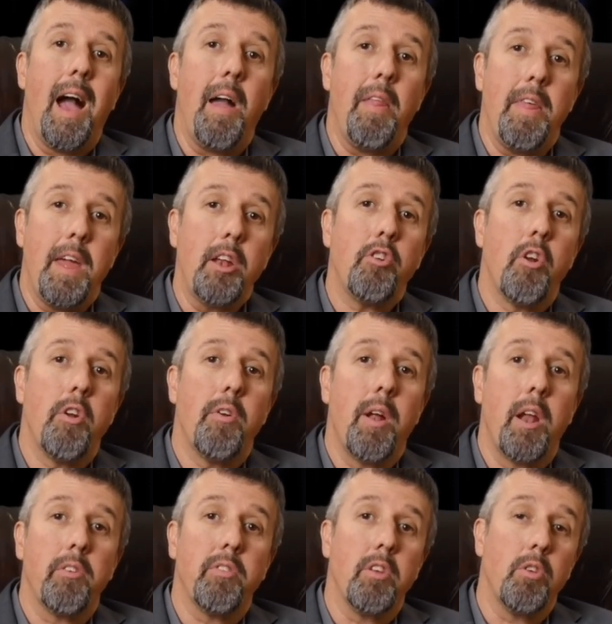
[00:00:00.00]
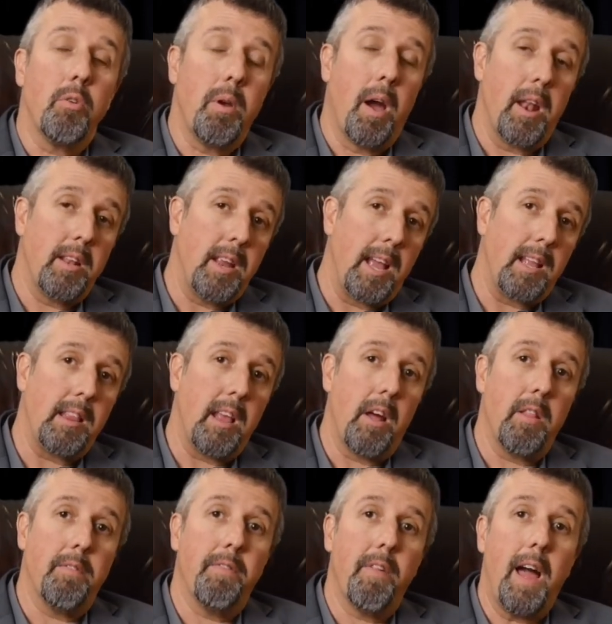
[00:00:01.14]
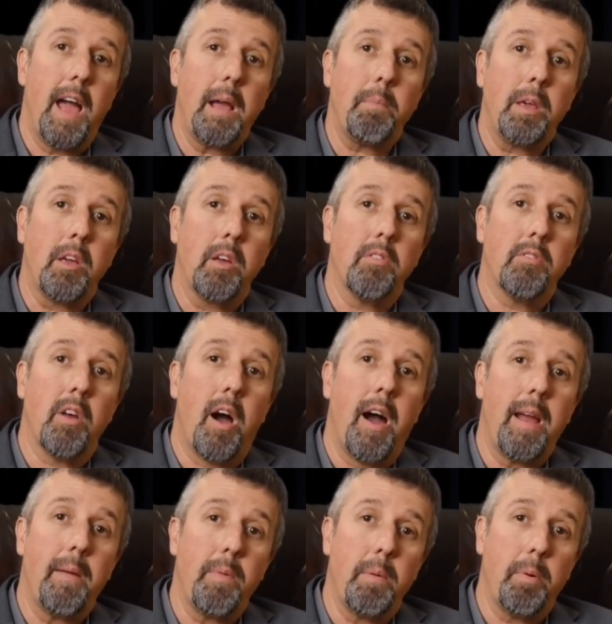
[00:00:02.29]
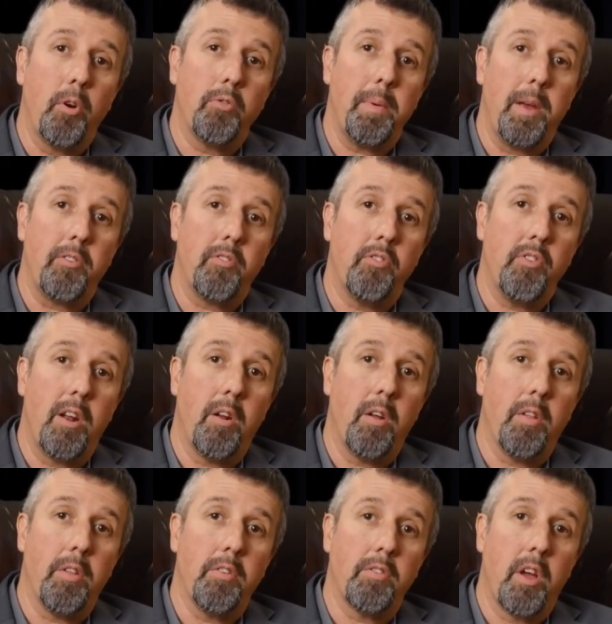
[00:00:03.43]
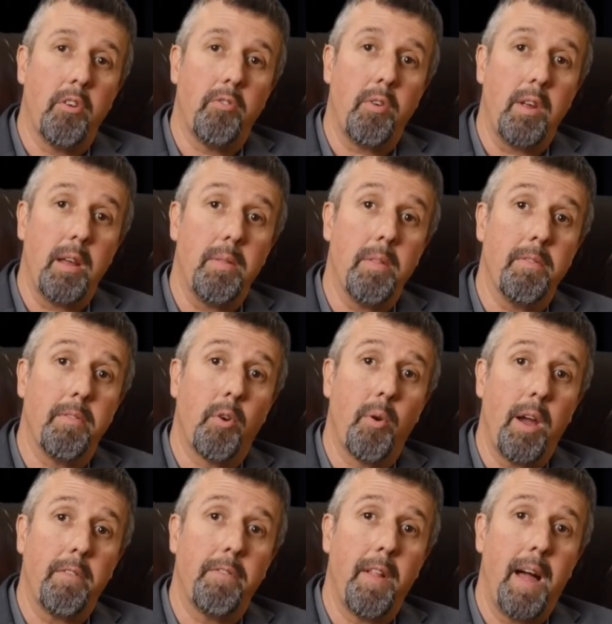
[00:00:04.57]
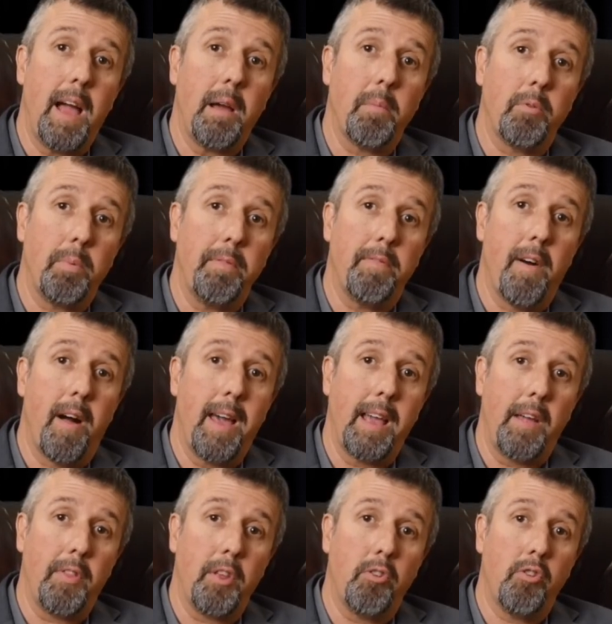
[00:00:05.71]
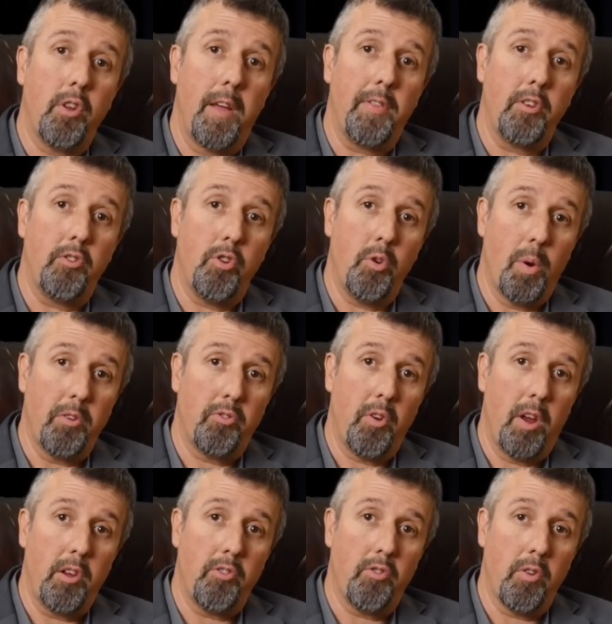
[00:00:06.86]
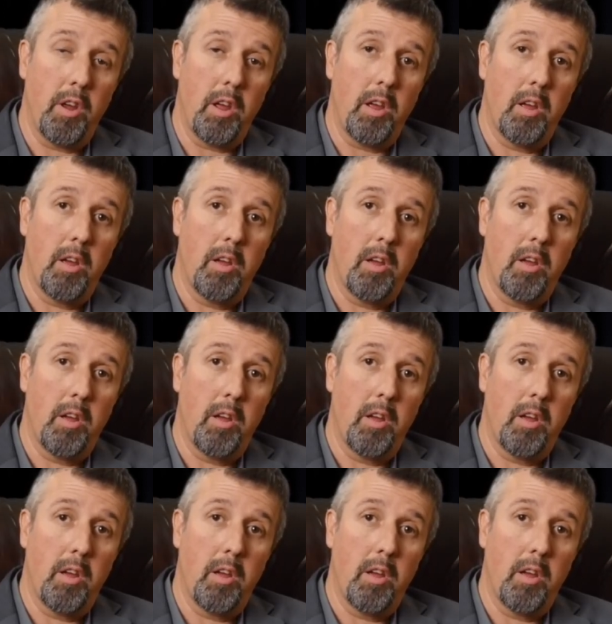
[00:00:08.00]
I then turned around and said, you've got to take down the flag because I am the Postmaster General of this country and the correct flag must be flying at the U.S. Treasury.